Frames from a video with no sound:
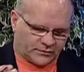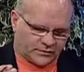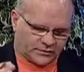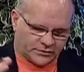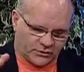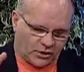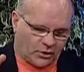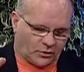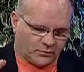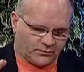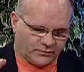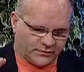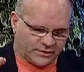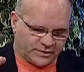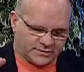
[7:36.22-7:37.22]
So
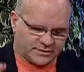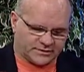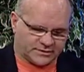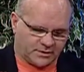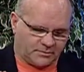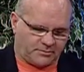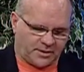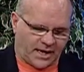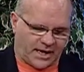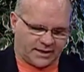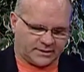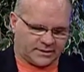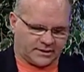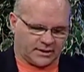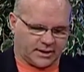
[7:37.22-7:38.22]
this is a
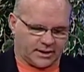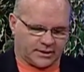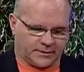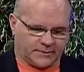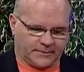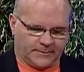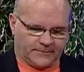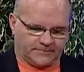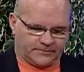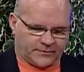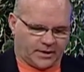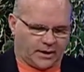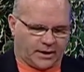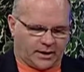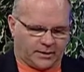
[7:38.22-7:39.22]
bad thing,
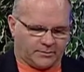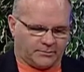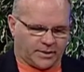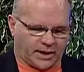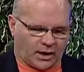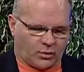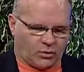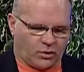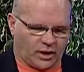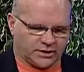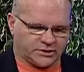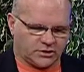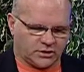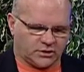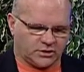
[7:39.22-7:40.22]
but I
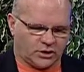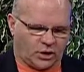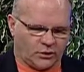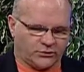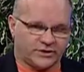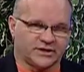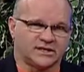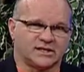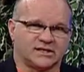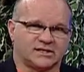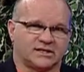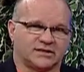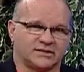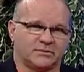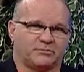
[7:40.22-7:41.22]
want you to know this is
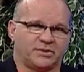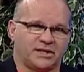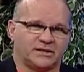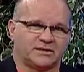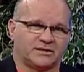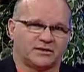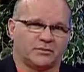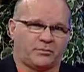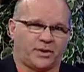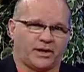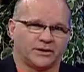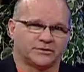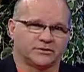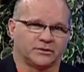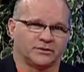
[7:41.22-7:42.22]
just a piece of the
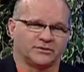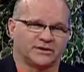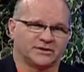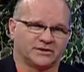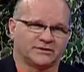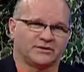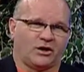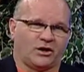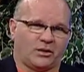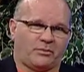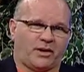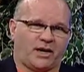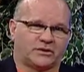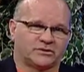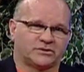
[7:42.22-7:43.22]
puzzle. This is all
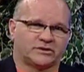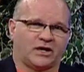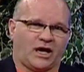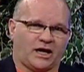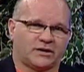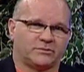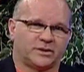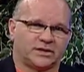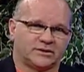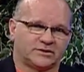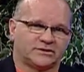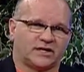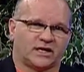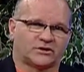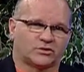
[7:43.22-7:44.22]
about sodomy and
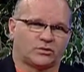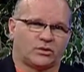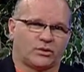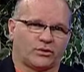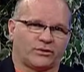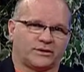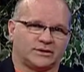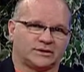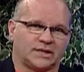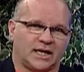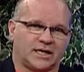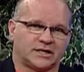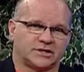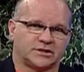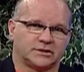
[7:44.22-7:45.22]
sexual
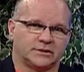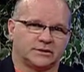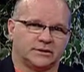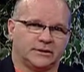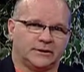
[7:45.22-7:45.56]
orientation.